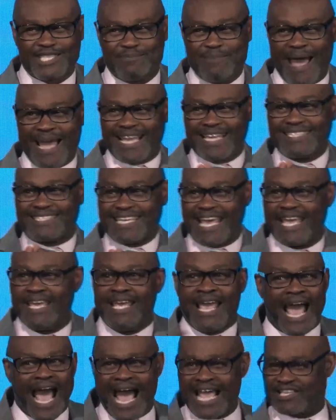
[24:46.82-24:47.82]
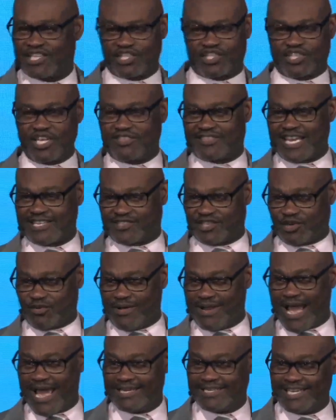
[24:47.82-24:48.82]
back and say, I just think that's a great
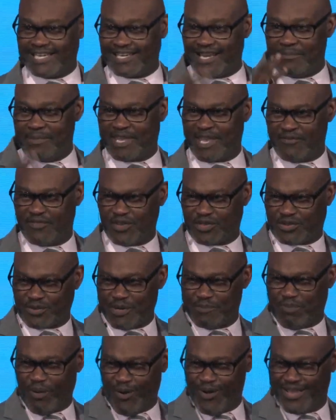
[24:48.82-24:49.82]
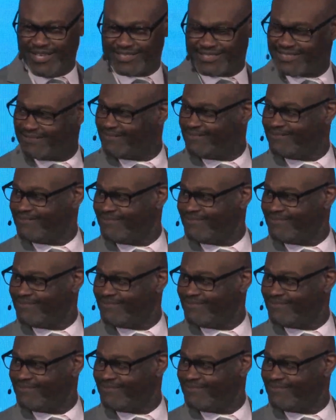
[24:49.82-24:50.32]
idea. Let me give you 3 points.